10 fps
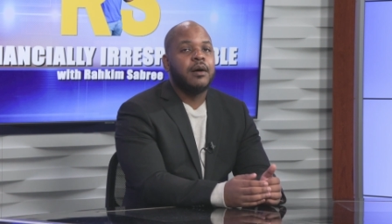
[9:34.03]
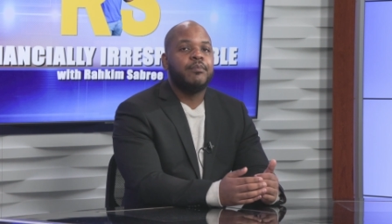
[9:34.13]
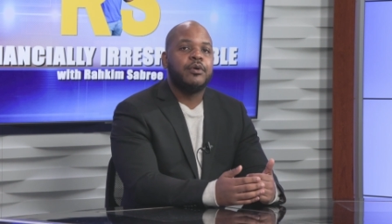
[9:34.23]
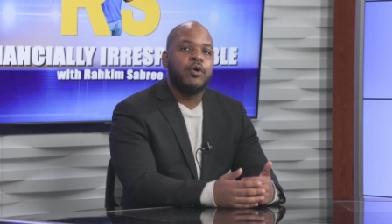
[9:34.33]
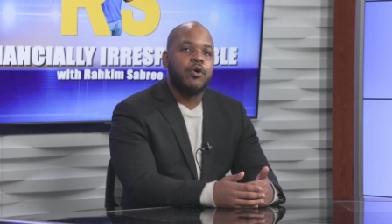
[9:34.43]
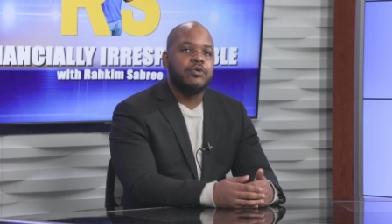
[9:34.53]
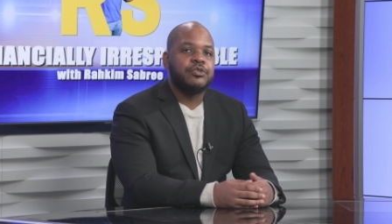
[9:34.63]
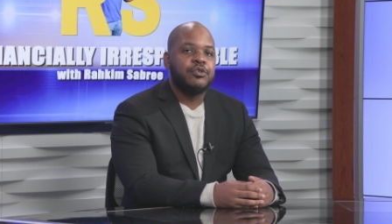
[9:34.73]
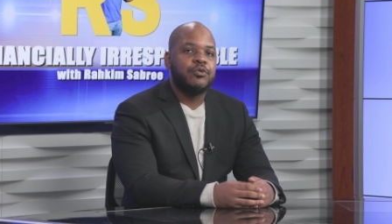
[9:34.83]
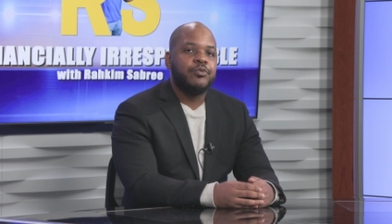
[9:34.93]
but
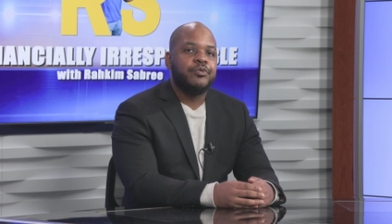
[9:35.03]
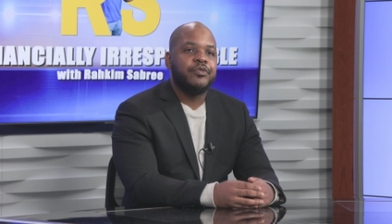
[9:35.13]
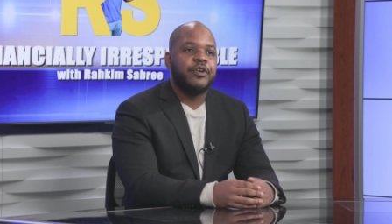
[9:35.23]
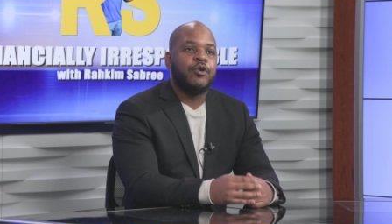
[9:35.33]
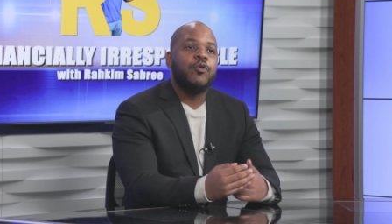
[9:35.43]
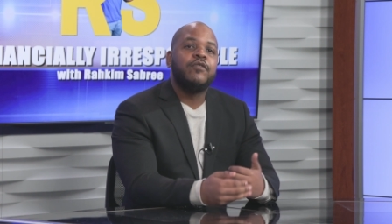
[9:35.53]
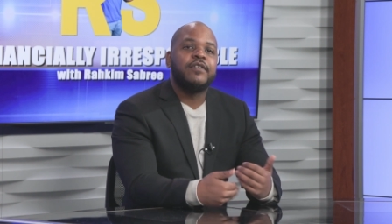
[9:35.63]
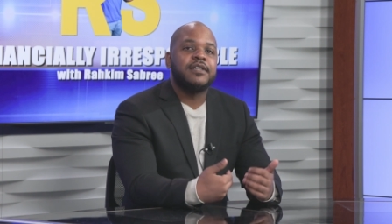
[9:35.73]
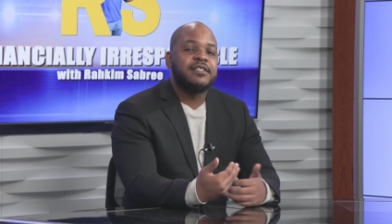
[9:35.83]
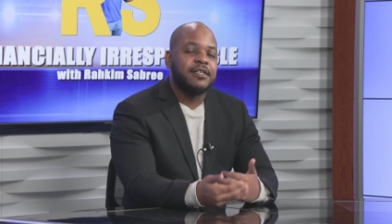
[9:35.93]
also they're
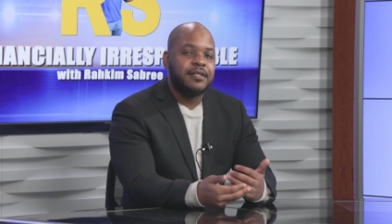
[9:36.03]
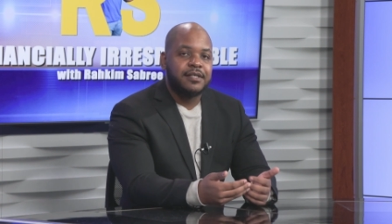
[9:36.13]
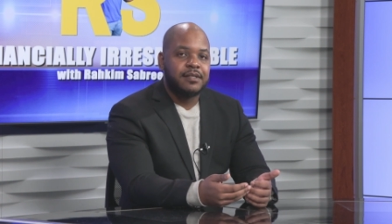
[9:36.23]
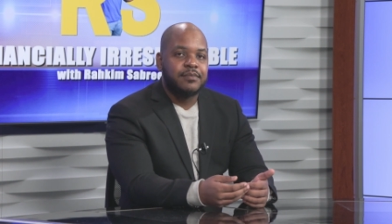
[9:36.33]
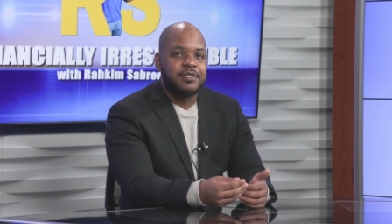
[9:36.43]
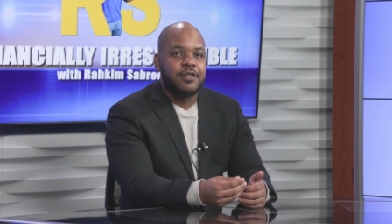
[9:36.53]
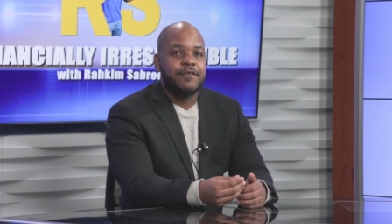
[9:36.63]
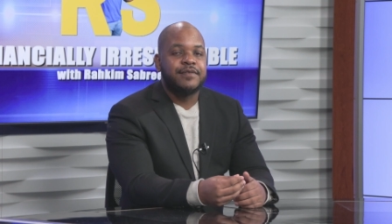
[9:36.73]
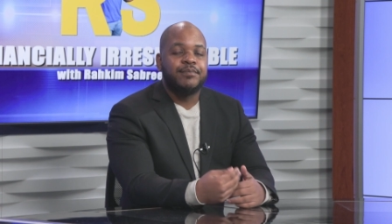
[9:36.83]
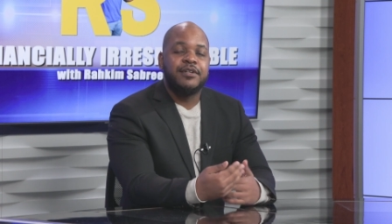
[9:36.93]
overextending
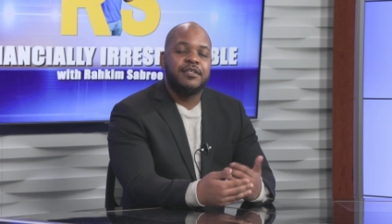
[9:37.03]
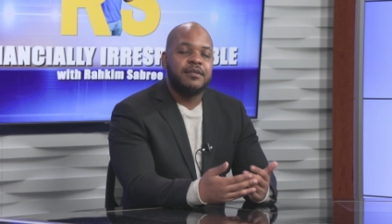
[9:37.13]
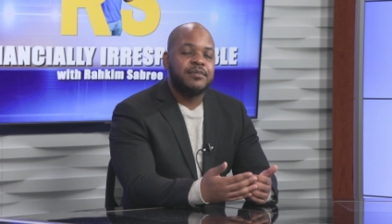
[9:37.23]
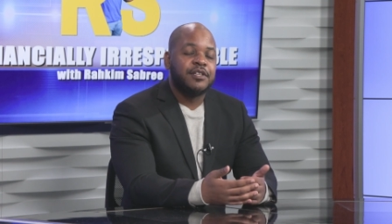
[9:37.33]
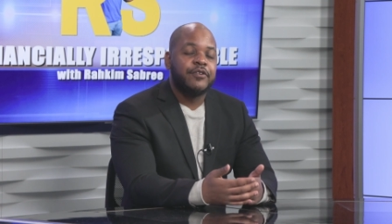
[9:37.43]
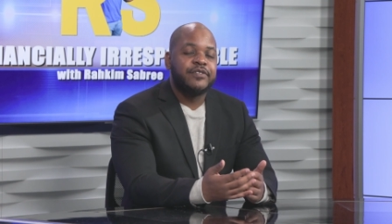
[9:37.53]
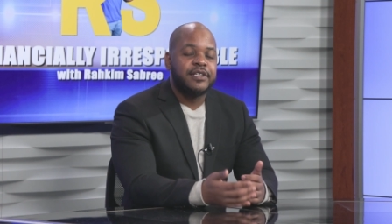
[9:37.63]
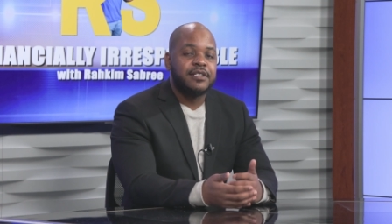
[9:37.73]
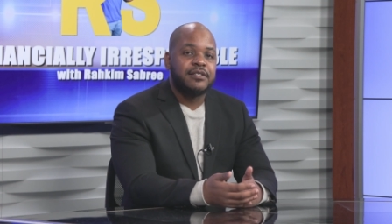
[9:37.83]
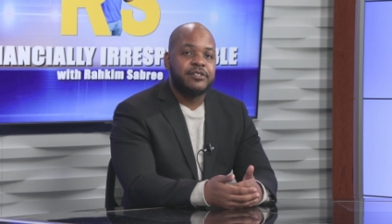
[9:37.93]
themselves, putting themselves
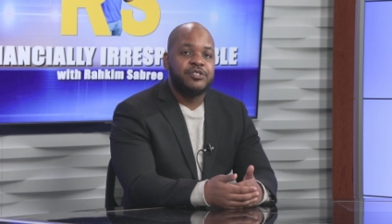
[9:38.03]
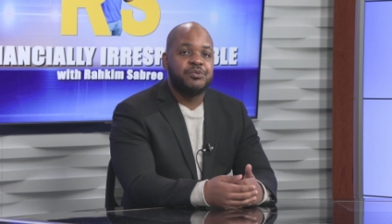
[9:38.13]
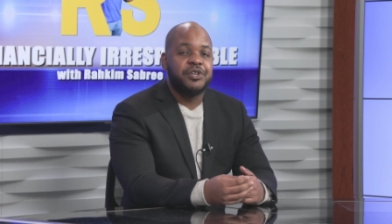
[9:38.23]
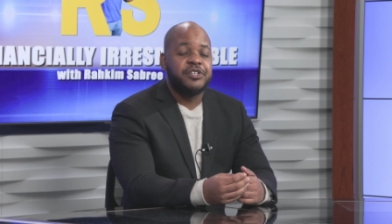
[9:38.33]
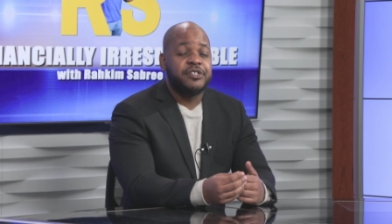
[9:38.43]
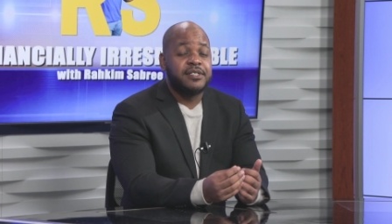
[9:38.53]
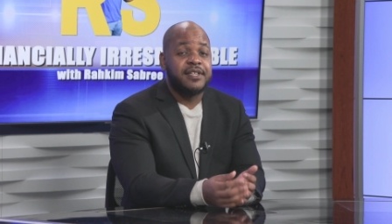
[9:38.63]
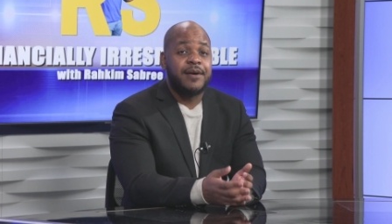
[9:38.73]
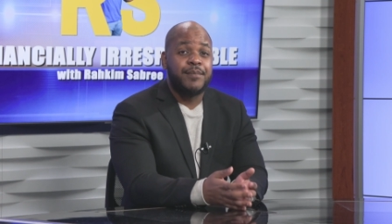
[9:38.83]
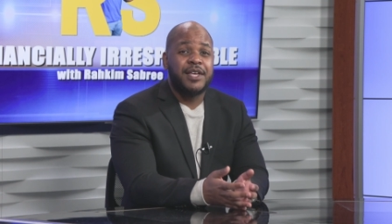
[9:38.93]
into situations
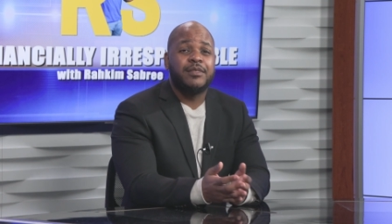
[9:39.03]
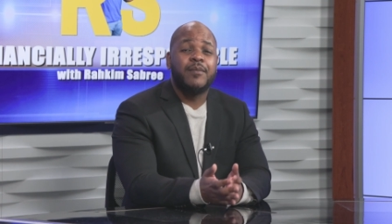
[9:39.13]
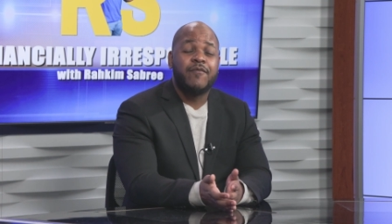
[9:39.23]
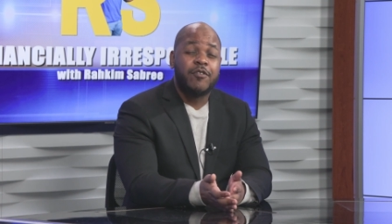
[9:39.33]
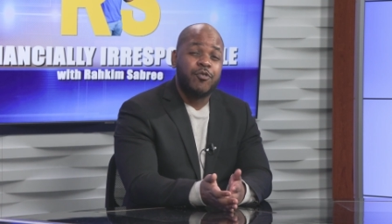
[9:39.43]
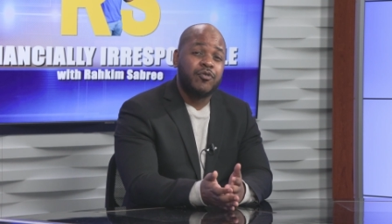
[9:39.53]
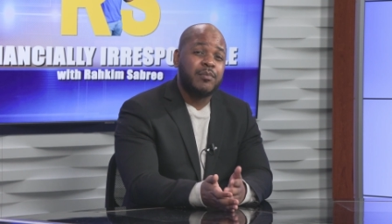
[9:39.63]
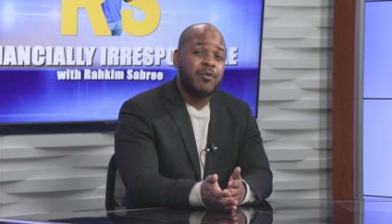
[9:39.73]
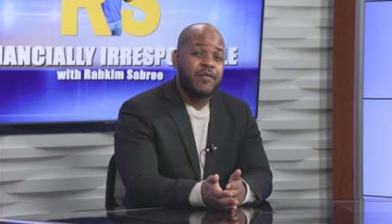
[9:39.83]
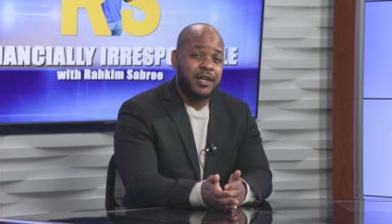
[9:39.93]
that make them
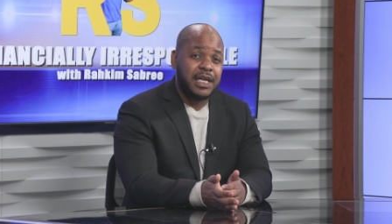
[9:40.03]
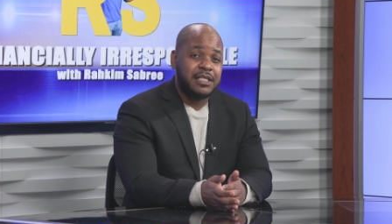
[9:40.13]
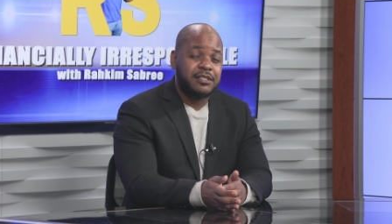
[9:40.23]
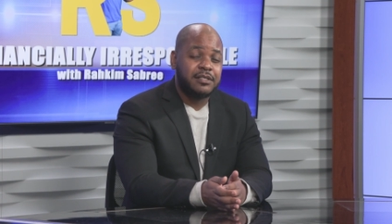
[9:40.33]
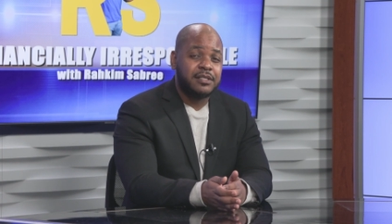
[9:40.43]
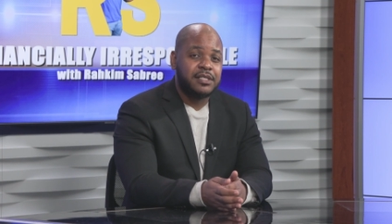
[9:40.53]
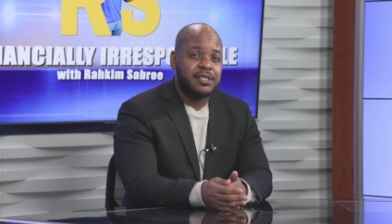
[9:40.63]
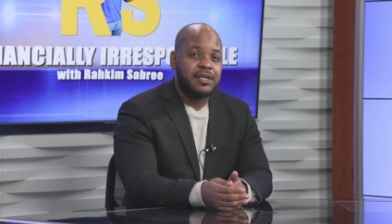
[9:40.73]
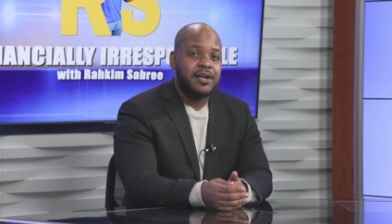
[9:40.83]
vulnerable financially,